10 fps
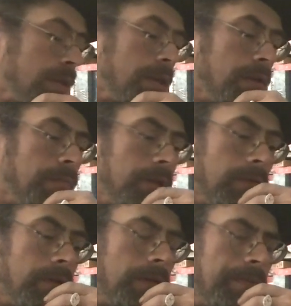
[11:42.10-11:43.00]
a game
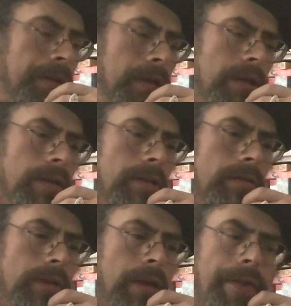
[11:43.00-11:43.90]
that would appeal
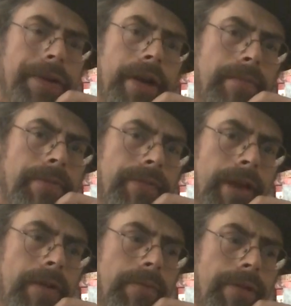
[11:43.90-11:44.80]
to another type of
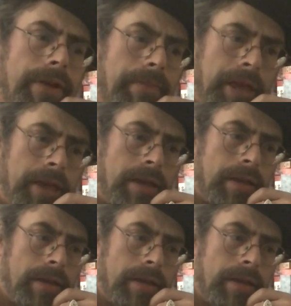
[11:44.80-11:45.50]
gamer than me.